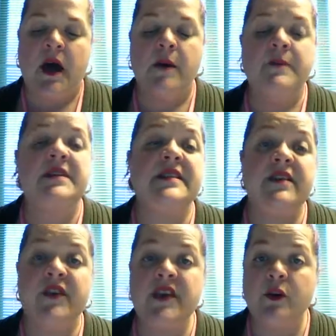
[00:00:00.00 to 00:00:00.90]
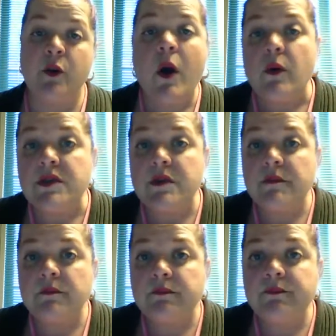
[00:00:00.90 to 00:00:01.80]
to see if anything grows.
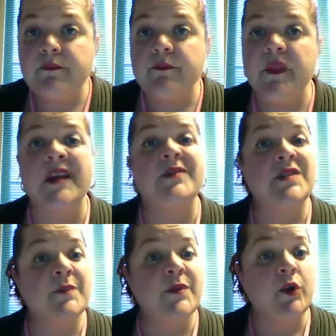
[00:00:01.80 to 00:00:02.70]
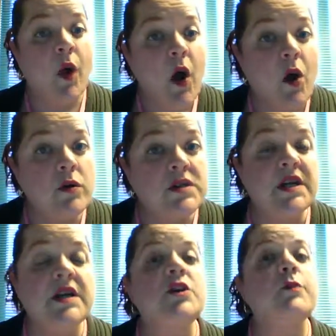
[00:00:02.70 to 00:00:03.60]
And if something grows,
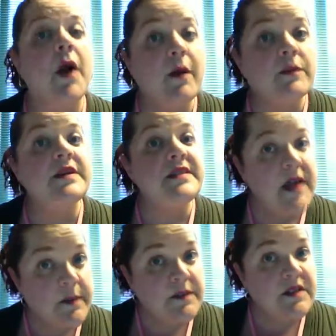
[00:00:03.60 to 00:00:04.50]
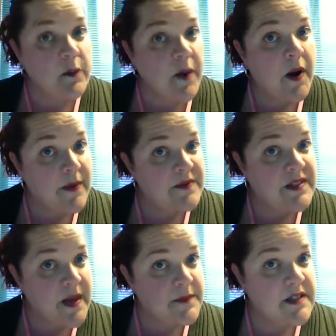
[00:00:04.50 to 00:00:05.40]
then you probably have
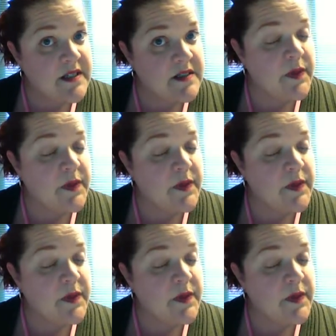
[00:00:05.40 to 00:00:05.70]
sepsis,